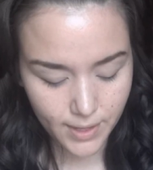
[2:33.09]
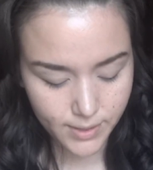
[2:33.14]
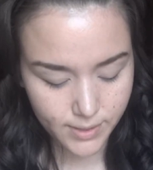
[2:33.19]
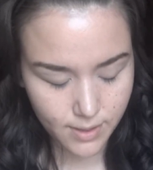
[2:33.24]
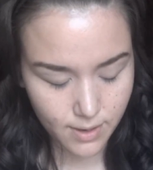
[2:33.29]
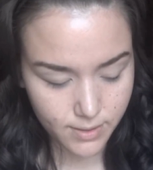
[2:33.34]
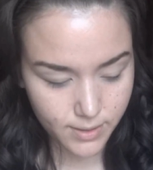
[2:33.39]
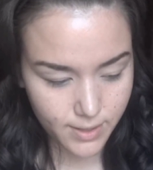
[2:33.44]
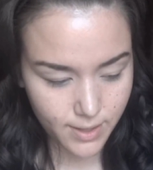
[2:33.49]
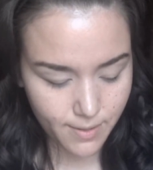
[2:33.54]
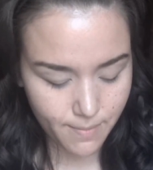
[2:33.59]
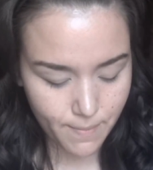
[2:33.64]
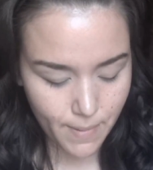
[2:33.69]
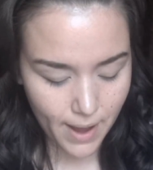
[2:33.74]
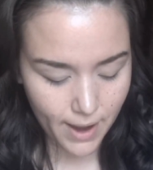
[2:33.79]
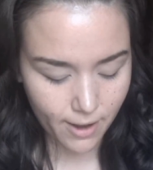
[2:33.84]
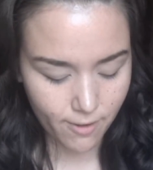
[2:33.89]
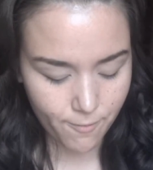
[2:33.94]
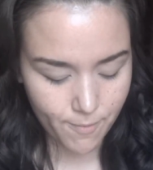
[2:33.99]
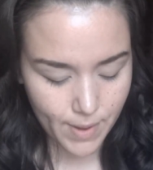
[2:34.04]
this onto the
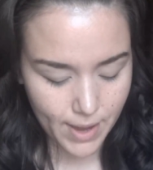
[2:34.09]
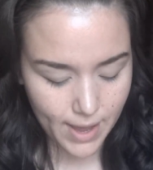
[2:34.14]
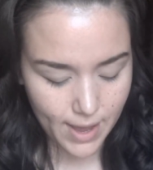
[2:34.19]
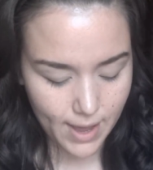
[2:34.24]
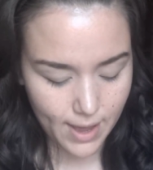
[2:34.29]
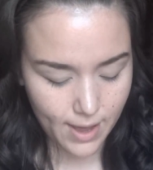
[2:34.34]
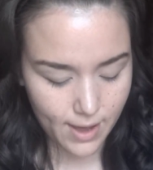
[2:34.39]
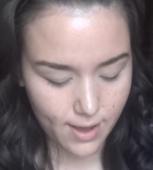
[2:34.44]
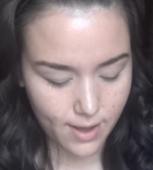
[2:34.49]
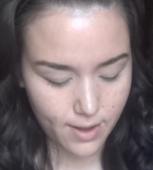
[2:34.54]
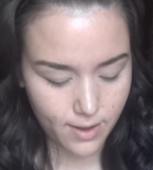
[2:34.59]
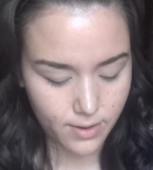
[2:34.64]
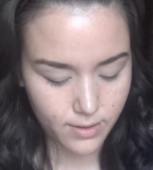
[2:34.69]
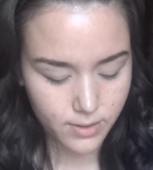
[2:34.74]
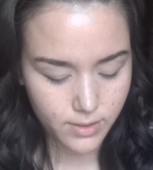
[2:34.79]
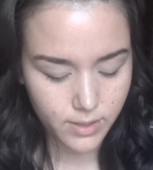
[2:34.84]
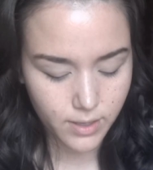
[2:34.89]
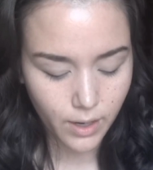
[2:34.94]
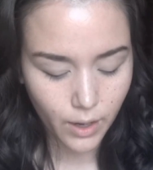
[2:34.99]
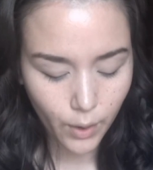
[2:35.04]
back of my
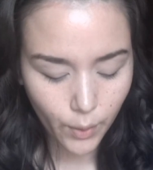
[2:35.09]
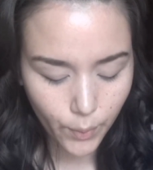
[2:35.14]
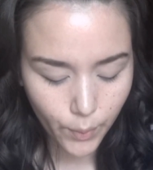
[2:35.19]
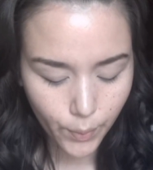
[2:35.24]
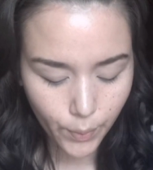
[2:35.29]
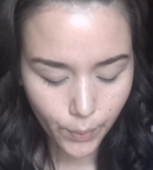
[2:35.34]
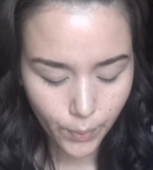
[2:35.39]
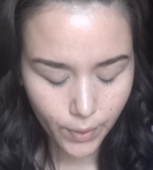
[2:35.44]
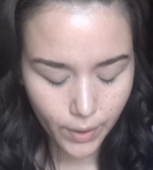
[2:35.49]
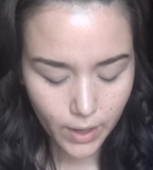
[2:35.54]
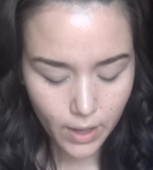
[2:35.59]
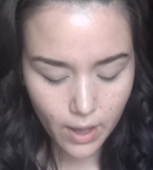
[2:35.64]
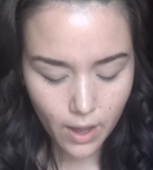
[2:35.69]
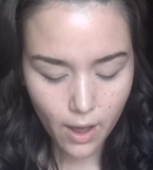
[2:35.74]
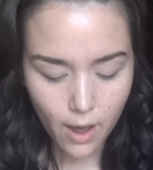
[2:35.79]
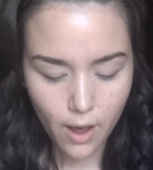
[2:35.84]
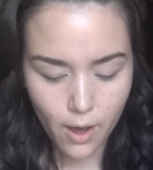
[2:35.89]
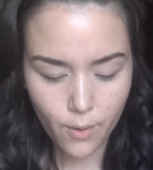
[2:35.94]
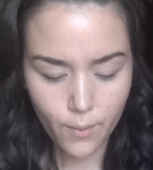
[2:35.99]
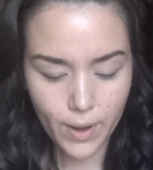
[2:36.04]
hand.
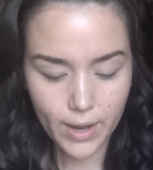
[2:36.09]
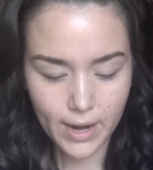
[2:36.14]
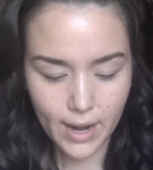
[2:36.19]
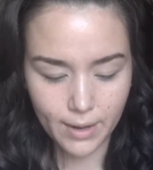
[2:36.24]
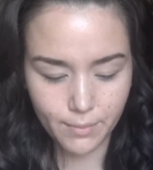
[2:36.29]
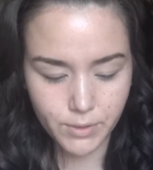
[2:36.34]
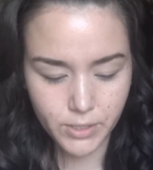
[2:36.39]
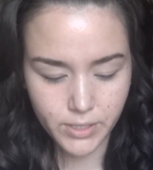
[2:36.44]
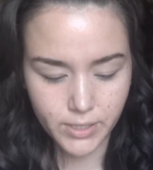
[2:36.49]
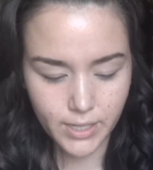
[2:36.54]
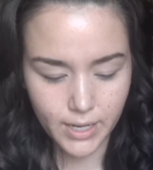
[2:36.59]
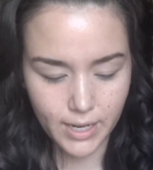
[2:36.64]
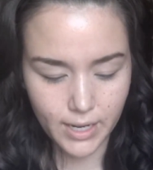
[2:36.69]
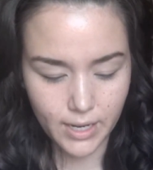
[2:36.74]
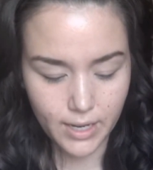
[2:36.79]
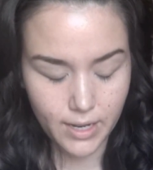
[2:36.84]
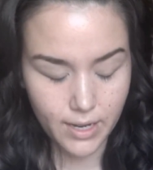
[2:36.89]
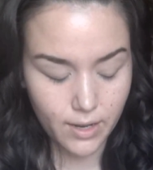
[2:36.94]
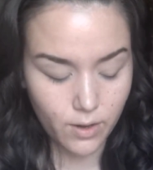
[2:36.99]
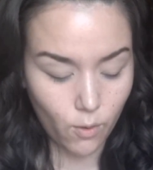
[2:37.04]
Oh, and I'm just
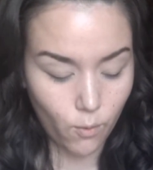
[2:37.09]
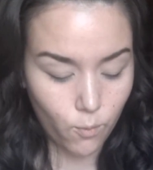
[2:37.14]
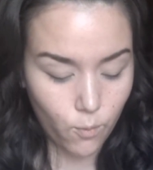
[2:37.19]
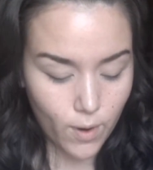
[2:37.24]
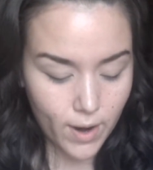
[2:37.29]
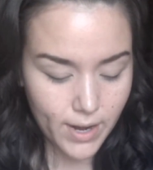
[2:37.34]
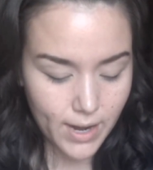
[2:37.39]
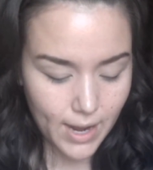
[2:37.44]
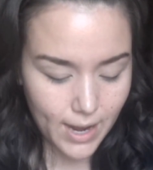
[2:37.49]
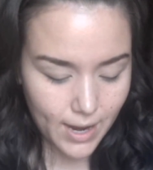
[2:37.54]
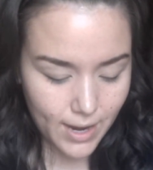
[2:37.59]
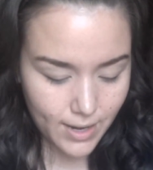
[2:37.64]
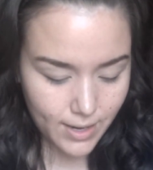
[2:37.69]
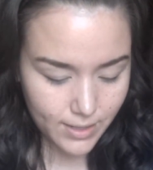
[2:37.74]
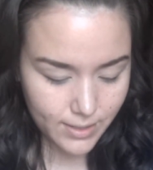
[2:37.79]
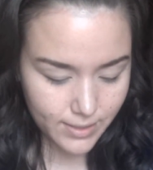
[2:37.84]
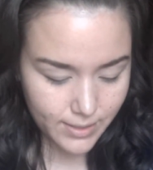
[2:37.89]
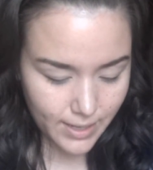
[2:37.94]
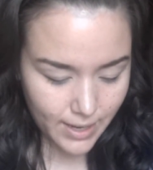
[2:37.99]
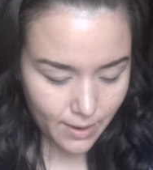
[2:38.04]
in
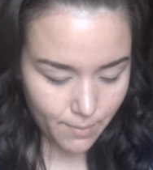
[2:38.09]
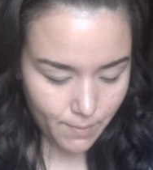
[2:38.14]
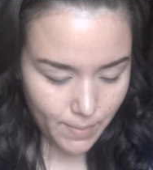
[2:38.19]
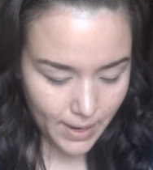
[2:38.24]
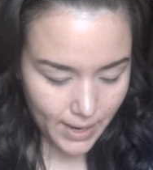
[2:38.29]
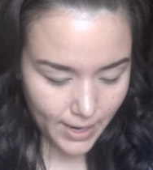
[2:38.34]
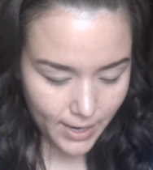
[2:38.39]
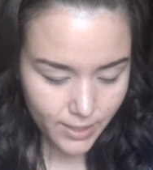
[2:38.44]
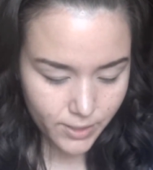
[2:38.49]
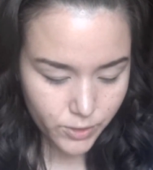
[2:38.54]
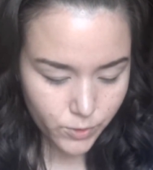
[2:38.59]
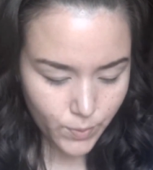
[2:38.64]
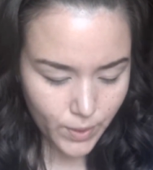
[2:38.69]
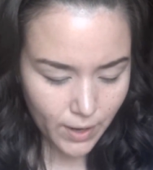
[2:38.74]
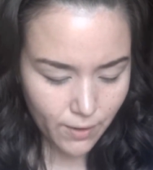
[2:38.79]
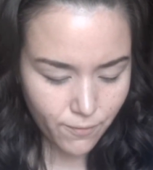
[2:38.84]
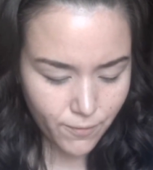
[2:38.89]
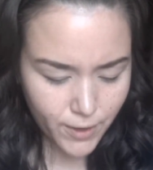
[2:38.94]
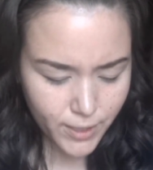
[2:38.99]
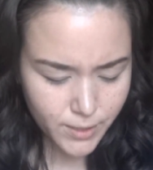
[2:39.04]
180 Sand Beige.
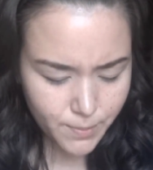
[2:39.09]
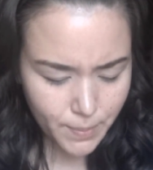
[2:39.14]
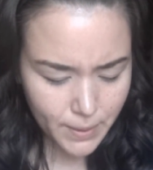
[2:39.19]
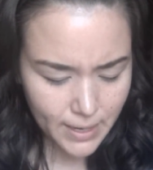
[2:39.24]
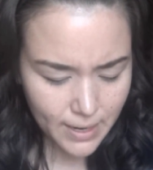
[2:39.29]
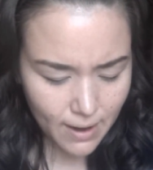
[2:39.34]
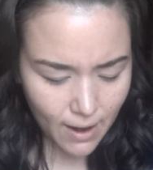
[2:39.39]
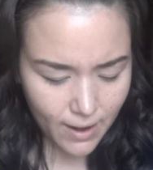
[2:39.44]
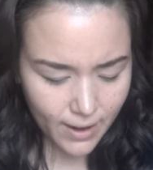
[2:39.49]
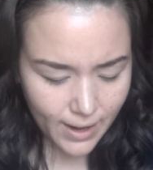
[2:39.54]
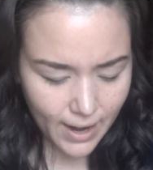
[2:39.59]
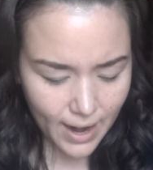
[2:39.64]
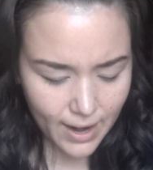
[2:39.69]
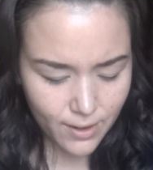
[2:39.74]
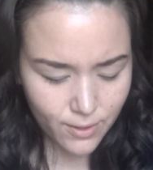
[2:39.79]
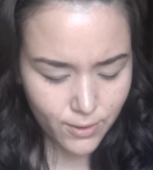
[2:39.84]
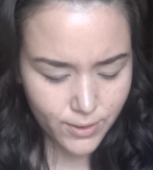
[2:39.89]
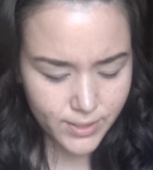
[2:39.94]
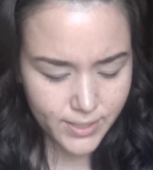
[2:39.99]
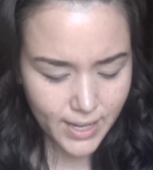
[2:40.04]
When I first put it on, it
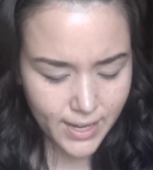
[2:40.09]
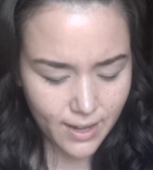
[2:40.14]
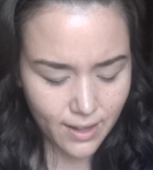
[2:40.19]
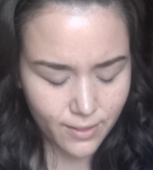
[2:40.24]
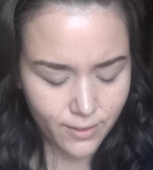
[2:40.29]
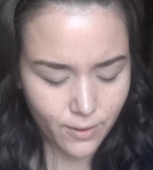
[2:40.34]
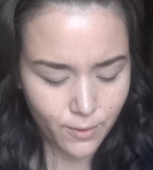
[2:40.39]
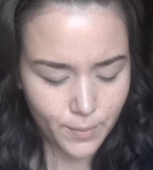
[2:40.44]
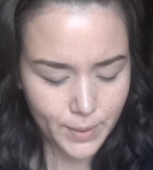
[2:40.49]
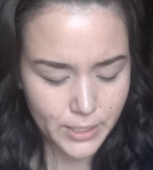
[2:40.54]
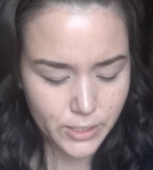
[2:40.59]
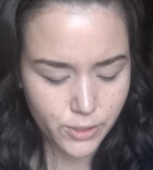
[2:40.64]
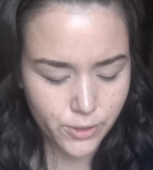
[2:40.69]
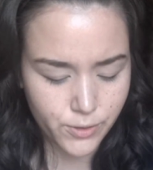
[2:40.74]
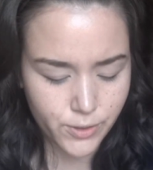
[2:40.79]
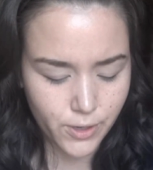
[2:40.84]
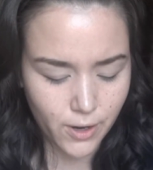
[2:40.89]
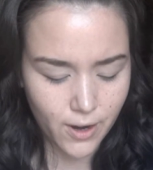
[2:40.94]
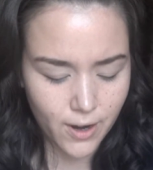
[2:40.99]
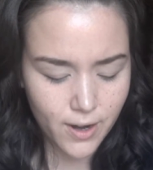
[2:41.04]
kind of looks like a little bit
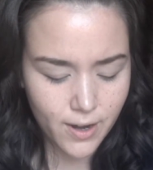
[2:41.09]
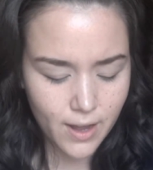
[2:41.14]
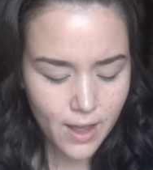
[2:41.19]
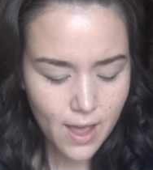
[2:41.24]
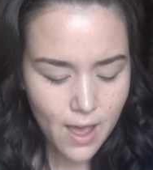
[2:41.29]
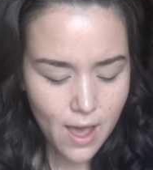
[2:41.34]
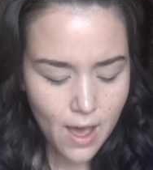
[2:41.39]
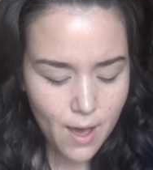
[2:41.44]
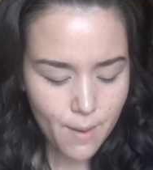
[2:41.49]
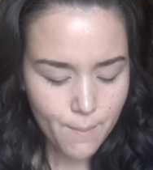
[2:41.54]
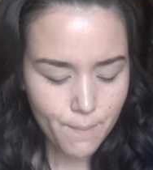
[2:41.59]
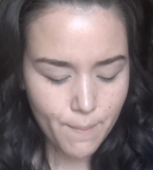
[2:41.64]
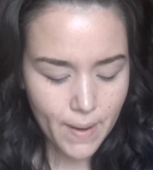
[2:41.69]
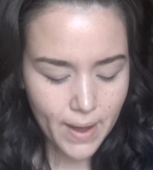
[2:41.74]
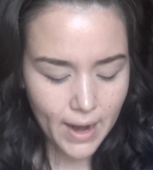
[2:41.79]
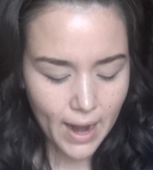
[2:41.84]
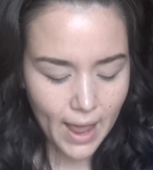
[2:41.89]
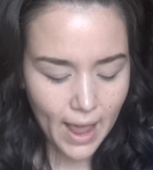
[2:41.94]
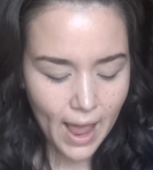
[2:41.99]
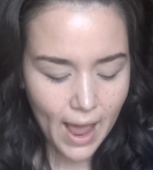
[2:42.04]
too dark,
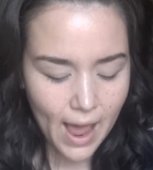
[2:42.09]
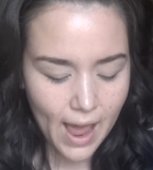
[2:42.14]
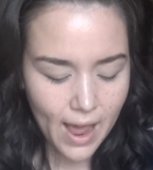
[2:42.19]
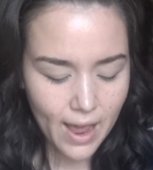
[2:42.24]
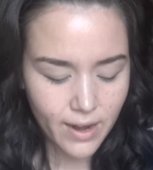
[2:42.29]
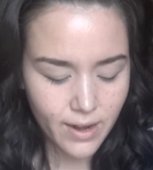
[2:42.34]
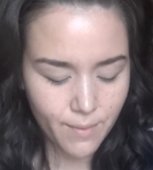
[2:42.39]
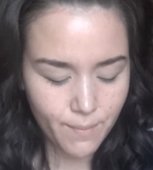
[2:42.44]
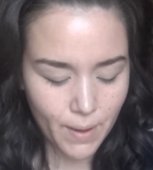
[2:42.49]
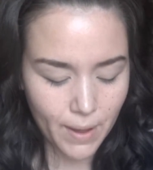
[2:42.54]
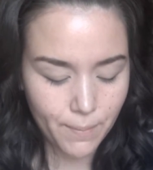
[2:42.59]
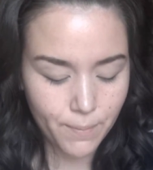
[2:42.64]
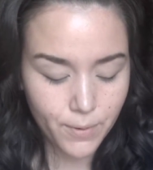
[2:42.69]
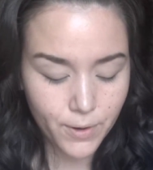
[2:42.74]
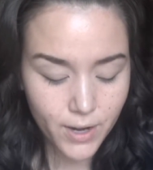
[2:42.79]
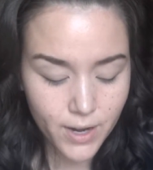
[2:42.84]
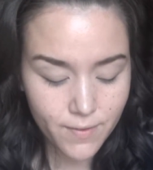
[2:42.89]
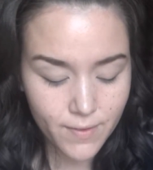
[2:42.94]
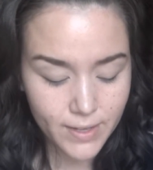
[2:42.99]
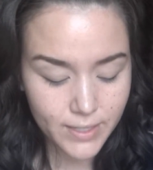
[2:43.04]
but I had my
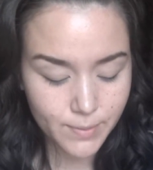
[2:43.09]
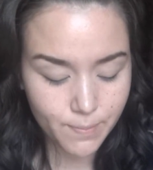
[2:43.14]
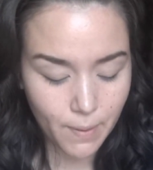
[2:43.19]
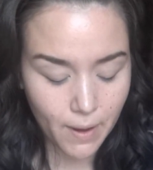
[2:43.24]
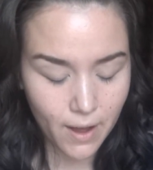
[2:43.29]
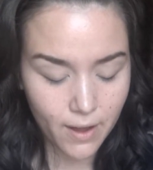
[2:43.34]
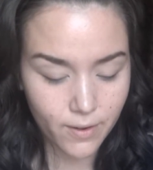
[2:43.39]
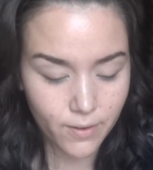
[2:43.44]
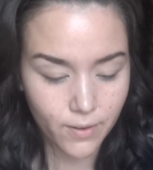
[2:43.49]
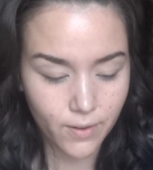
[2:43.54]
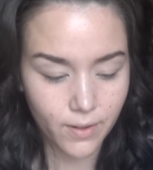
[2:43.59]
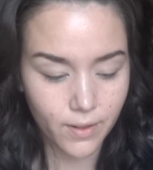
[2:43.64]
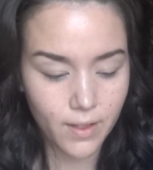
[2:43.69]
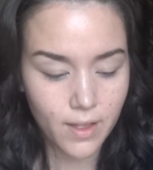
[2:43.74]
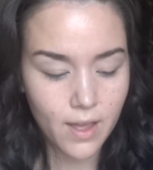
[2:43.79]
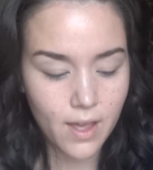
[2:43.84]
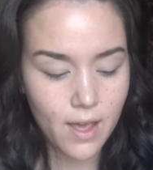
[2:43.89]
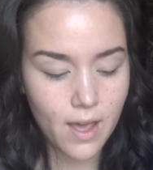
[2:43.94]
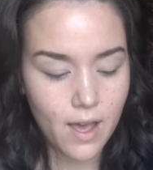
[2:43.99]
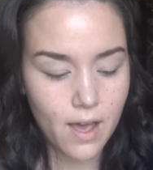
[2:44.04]
previous bottle,